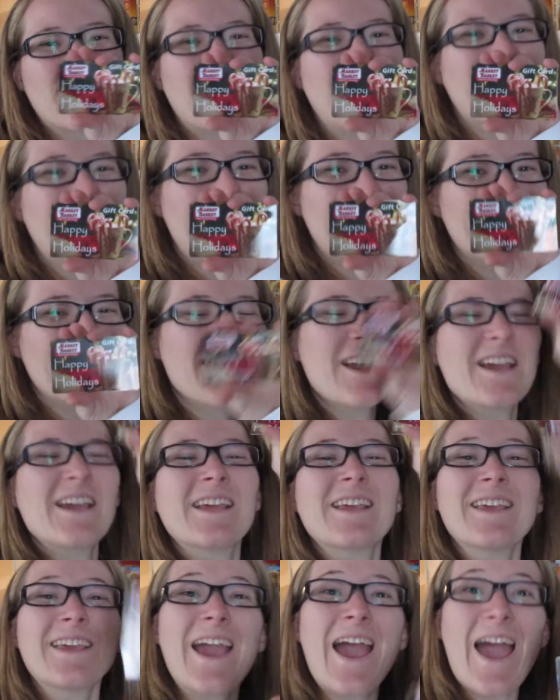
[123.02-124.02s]
card.
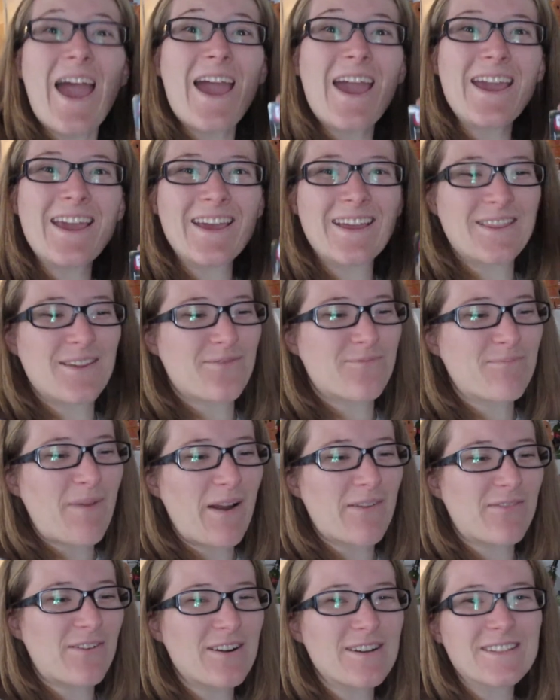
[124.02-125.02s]
Yay! And the,
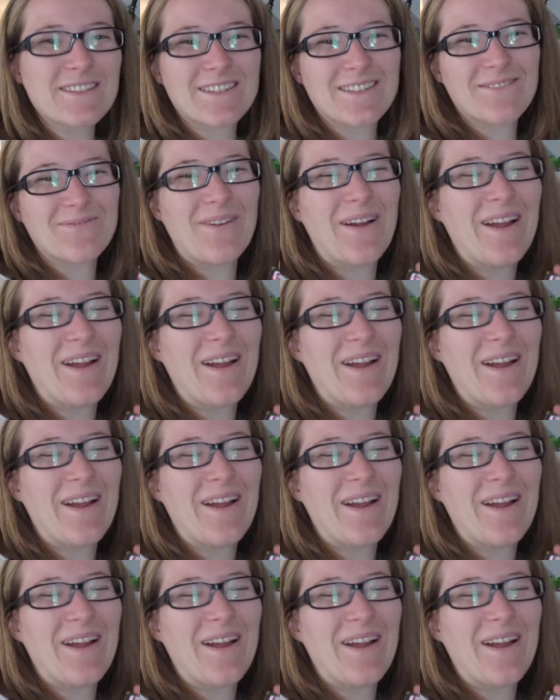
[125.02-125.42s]
my first,